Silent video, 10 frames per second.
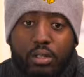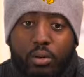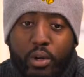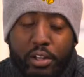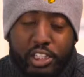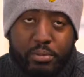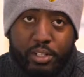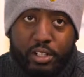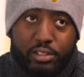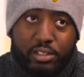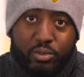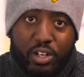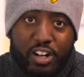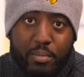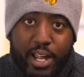One of the experiences
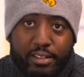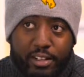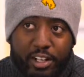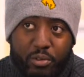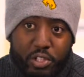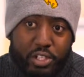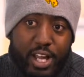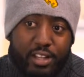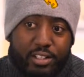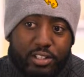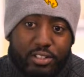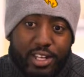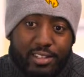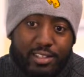where my identity was challenged as a